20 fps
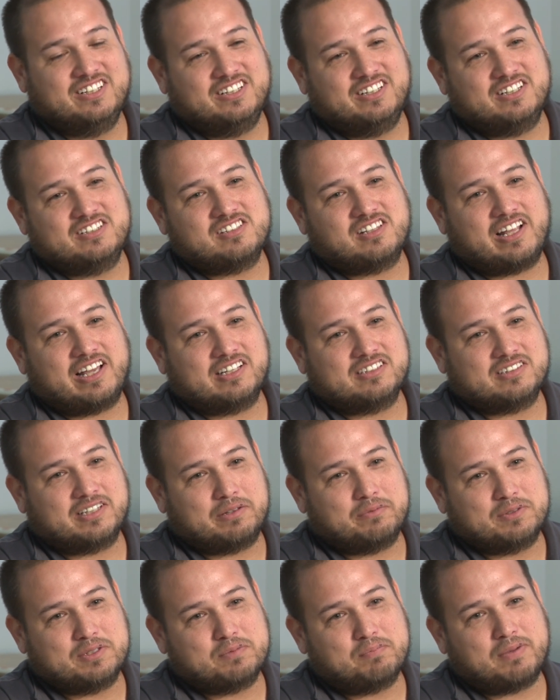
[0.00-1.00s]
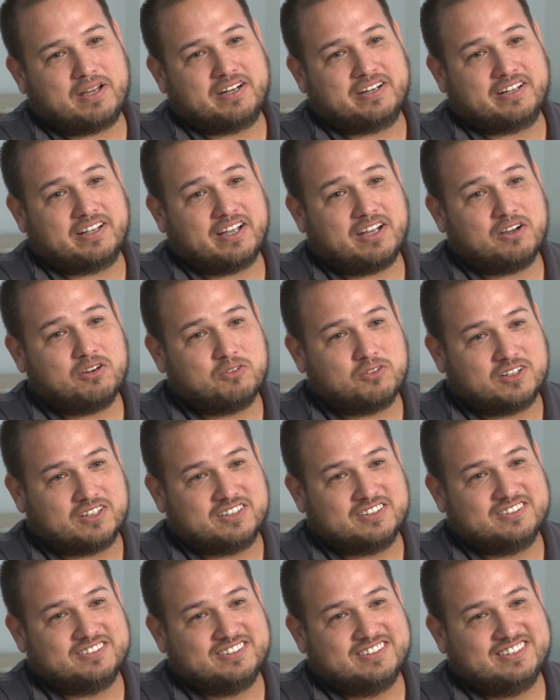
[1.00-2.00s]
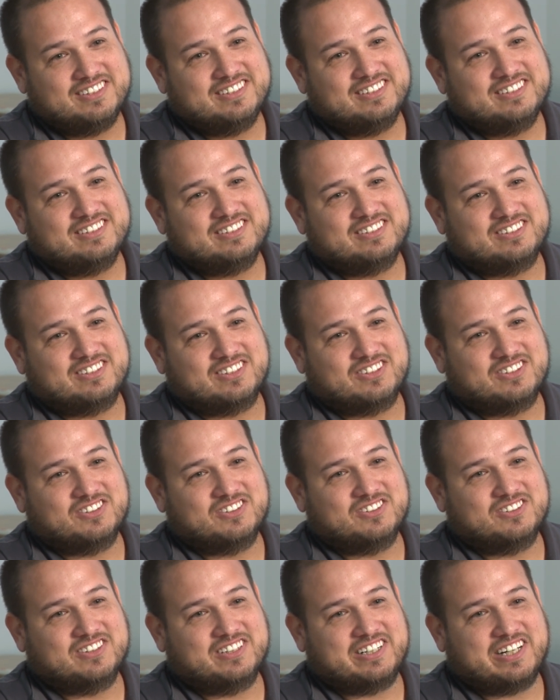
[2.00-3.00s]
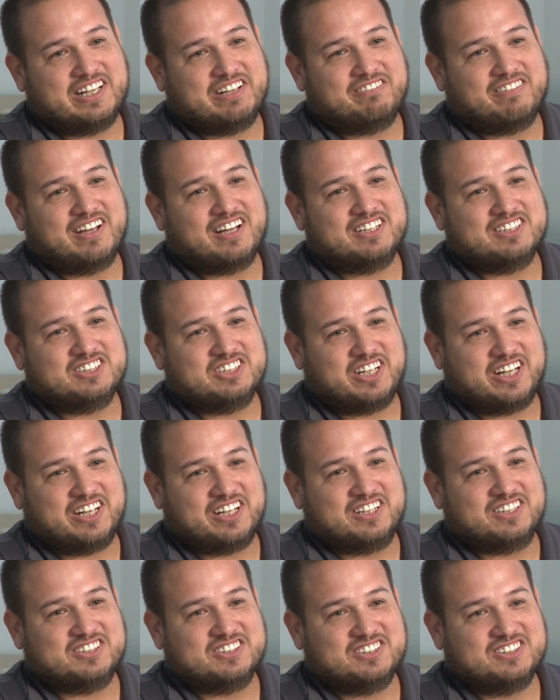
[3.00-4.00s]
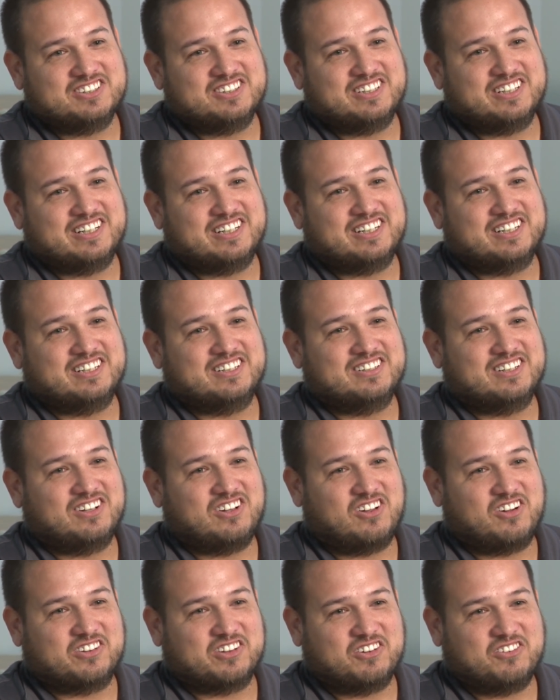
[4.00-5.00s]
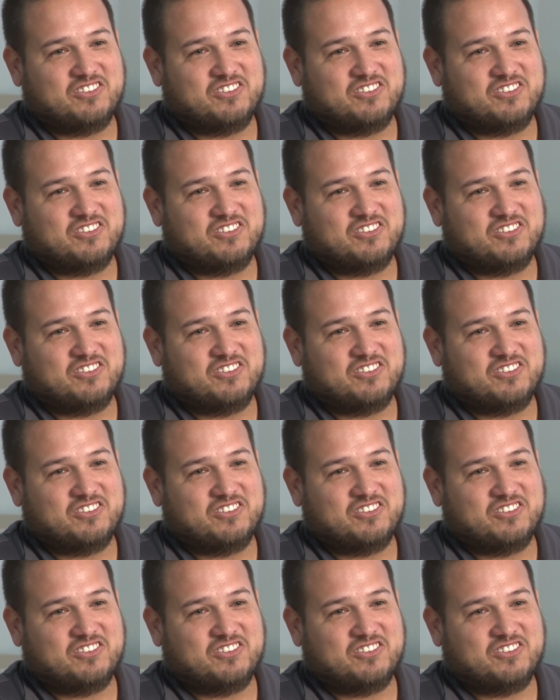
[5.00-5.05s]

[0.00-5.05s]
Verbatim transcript: his last name was Paniagua so the name got changed uh, along the